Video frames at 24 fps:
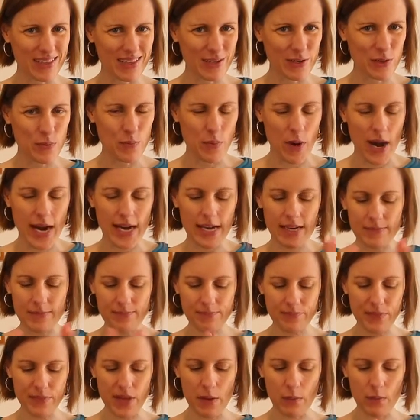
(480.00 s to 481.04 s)
little break.
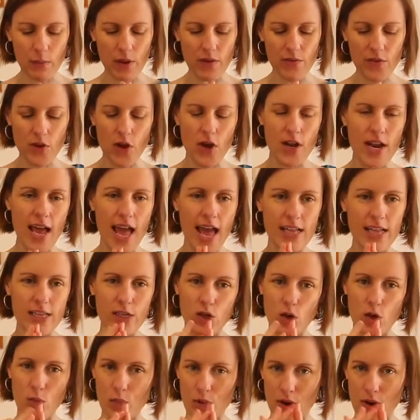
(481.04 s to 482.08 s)
Then we've got our
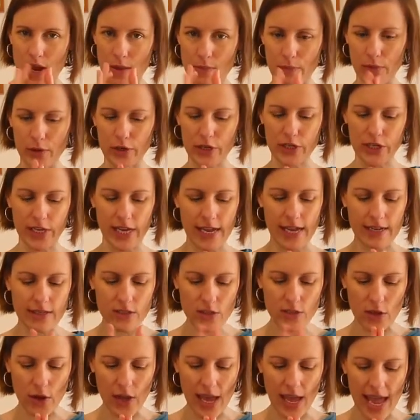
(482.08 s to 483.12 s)
little prayer push here.
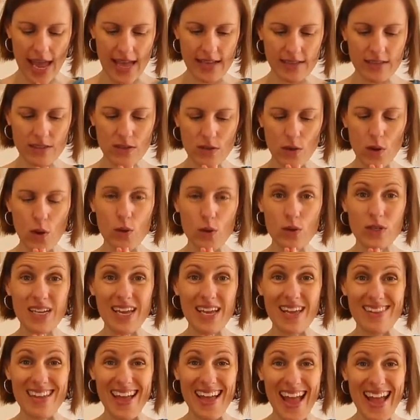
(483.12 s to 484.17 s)
So hands all
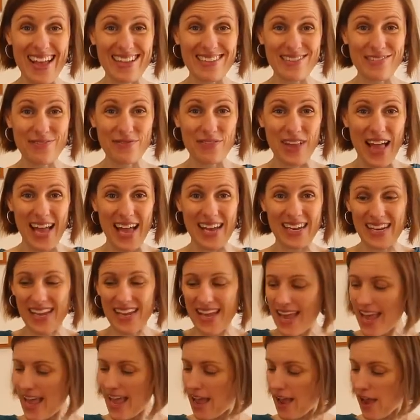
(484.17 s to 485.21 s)
together, hands flat,
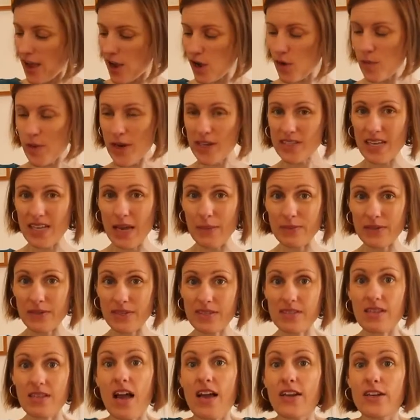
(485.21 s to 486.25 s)
elbows up to
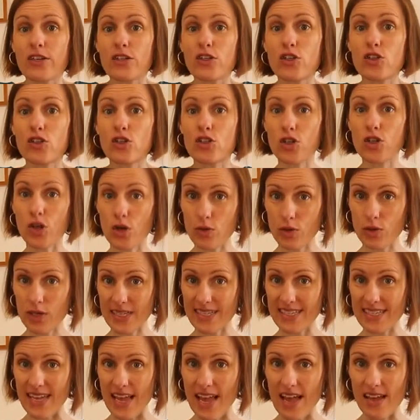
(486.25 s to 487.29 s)
the side, shoulders
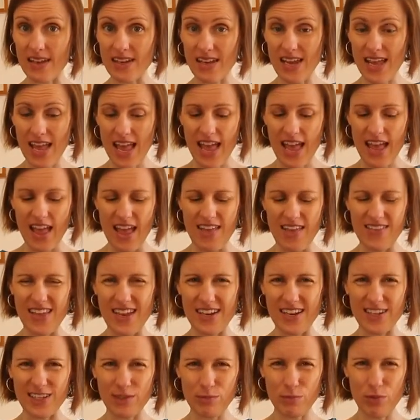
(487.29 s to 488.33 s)
down, and
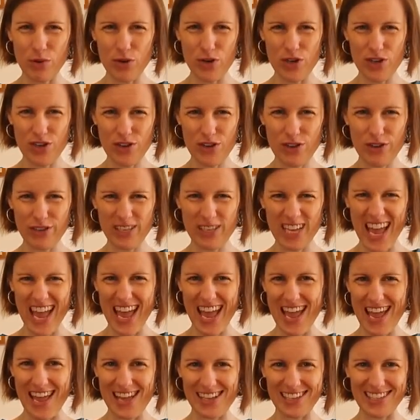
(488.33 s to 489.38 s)
then just push those
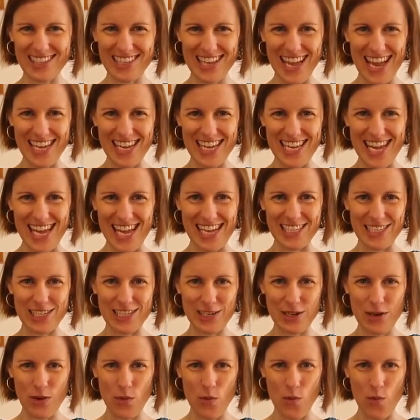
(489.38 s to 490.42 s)
hands
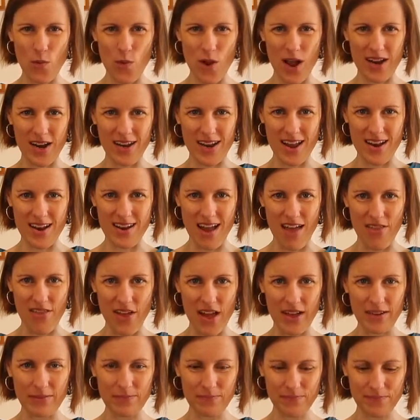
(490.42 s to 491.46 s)
against one
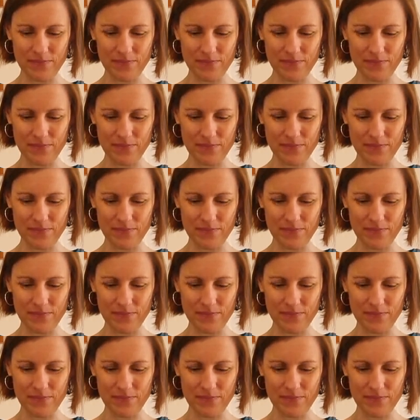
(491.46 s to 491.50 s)
another.